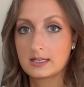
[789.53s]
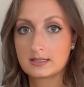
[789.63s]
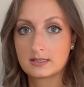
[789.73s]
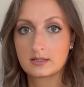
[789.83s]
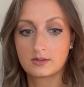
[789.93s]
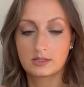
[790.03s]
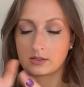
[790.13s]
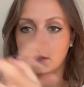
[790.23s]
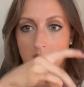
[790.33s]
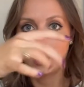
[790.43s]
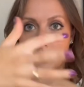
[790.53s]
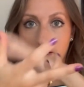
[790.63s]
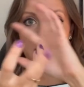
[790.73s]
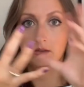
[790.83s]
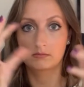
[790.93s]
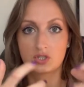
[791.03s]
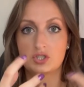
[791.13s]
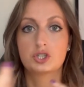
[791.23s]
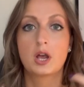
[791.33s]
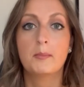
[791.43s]
so that they're not like a just
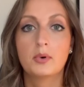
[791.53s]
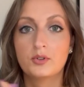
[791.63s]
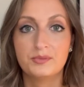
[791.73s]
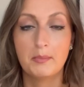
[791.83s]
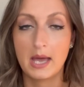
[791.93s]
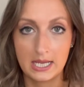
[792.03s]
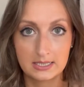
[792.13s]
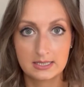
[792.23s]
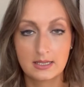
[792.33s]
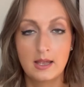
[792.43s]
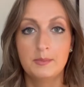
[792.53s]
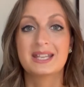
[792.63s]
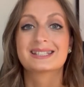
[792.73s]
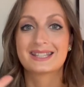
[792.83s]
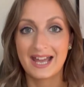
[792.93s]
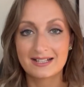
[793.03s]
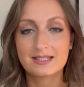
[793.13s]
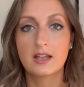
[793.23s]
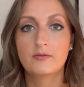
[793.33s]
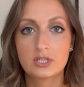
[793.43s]
jumbled mess, because that's
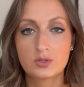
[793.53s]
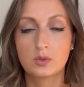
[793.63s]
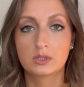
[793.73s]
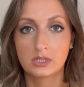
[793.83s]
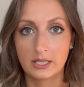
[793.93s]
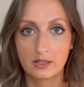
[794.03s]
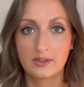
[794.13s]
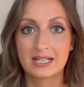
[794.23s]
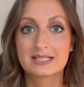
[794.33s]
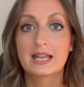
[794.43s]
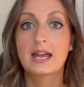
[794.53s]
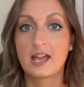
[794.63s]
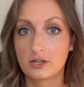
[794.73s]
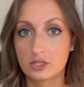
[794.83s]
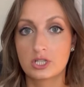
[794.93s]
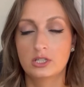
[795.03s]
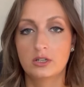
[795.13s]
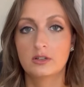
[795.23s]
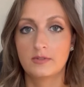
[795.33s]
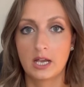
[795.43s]
that visual clutter, that's that energy in your
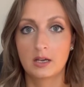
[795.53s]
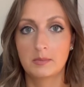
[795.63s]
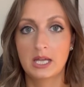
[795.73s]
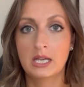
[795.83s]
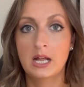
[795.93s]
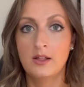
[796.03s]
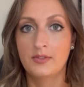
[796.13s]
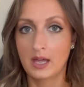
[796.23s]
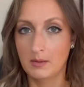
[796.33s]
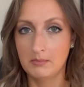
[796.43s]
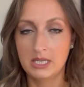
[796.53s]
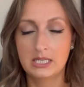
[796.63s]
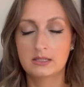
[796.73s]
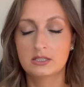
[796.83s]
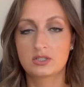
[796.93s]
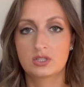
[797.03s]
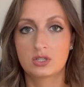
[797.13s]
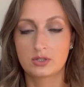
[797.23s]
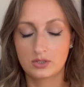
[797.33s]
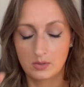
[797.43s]
environment that immediately just
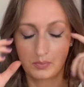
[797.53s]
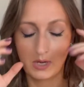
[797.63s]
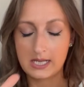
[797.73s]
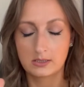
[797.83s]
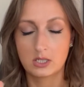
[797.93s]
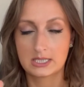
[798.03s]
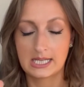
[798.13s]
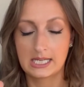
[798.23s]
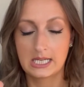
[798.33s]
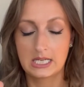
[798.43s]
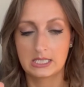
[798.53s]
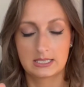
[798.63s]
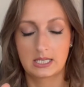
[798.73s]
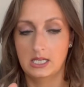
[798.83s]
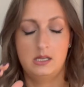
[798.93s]
your brain looks at it and is like,